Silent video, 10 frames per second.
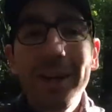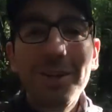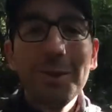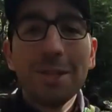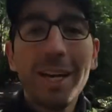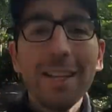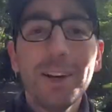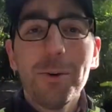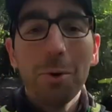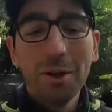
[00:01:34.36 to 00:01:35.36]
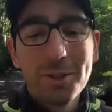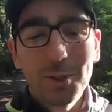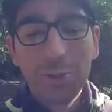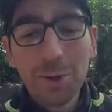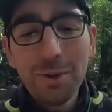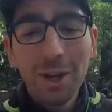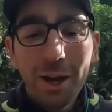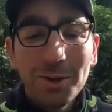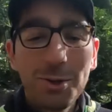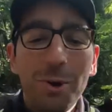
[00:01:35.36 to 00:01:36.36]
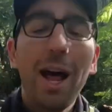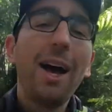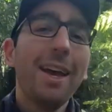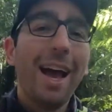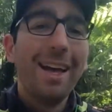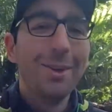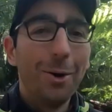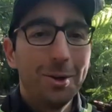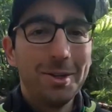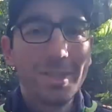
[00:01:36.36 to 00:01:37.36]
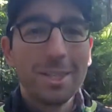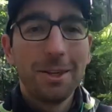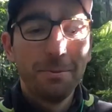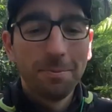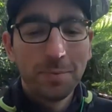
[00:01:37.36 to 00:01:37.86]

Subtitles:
in New Zealand runs June, July and August.